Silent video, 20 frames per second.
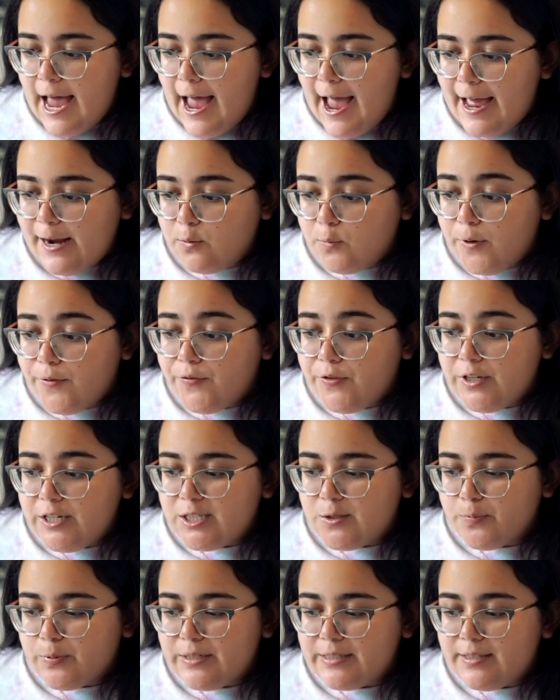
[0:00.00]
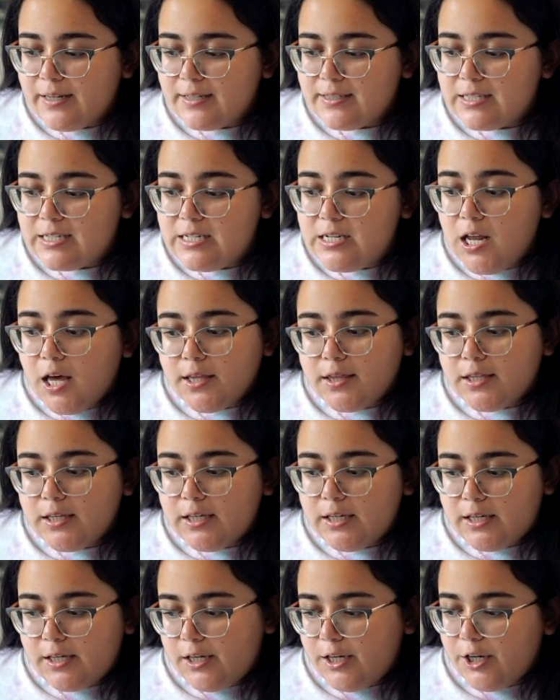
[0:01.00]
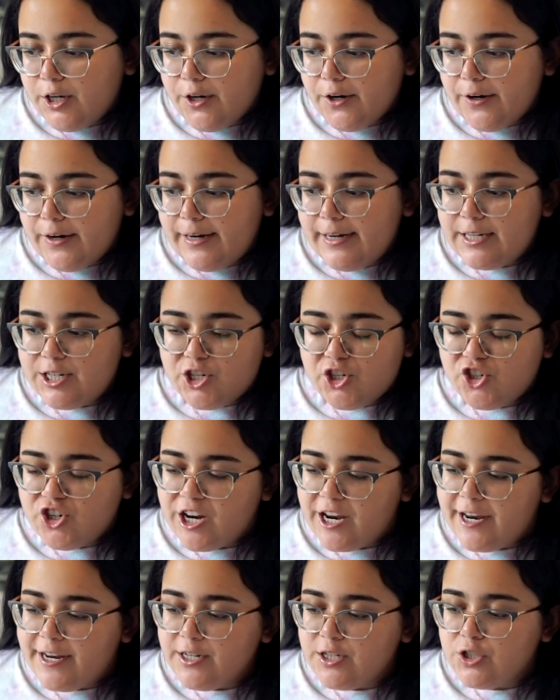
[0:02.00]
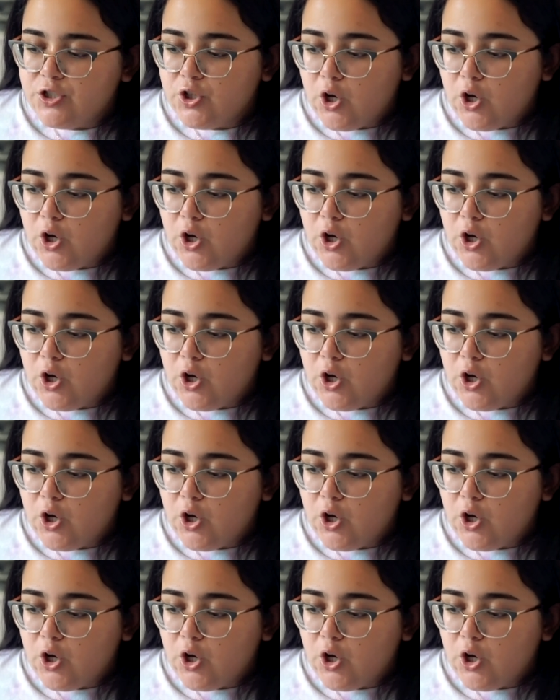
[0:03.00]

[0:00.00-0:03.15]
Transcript: and with these presets, nothing here is changed.